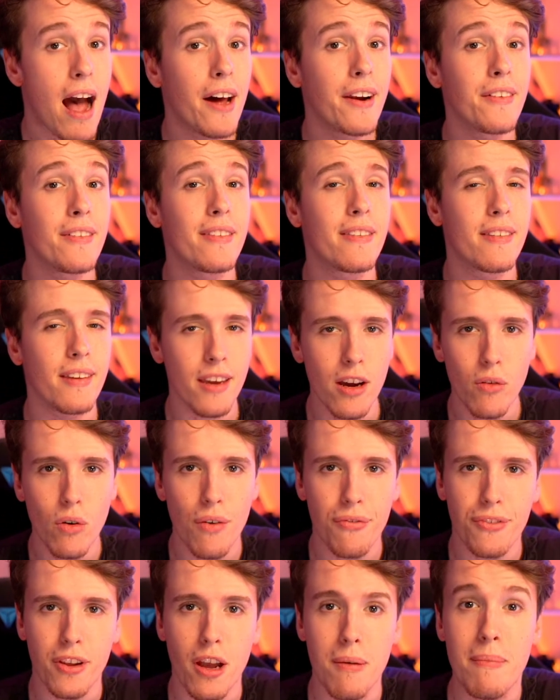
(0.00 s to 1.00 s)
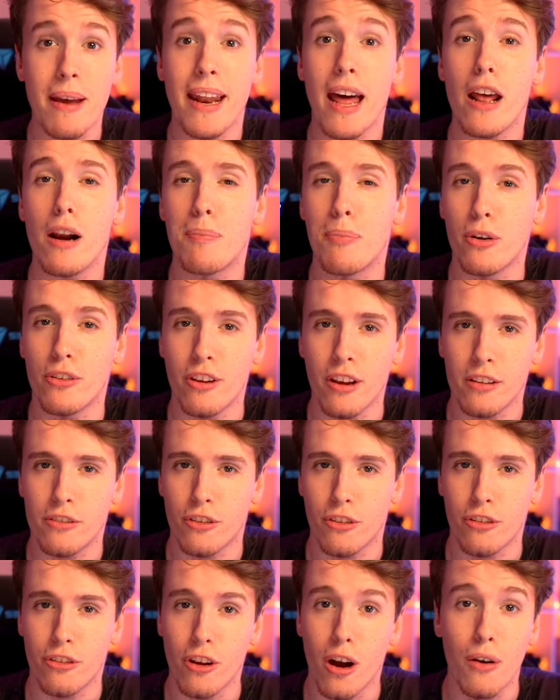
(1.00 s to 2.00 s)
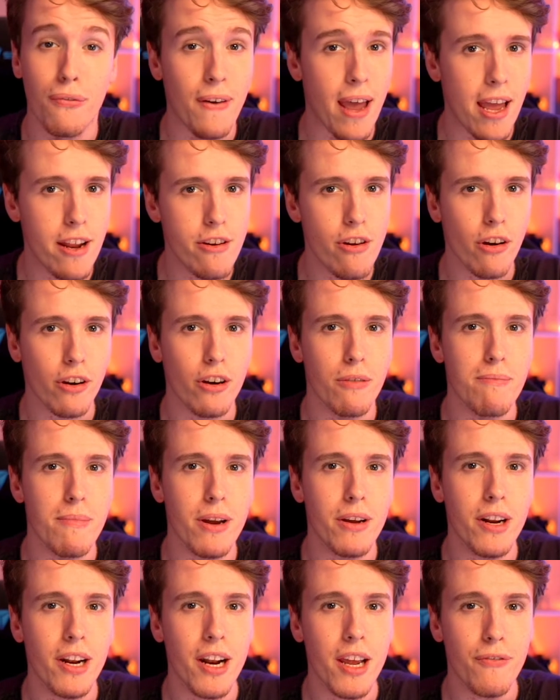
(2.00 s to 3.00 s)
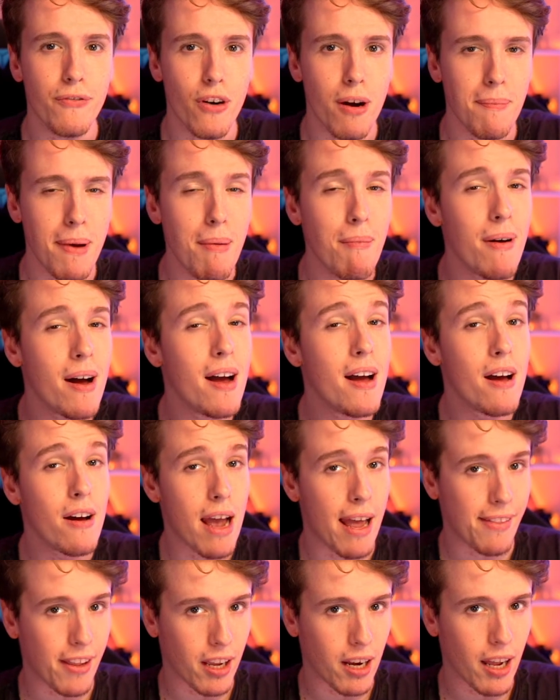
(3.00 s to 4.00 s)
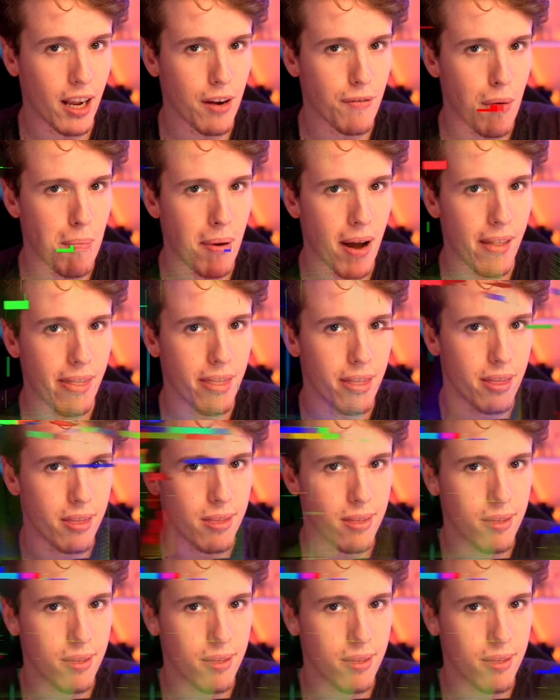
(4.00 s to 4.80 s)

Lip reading: to deal with them, and how to protect yourself and your community from them at the click of a button.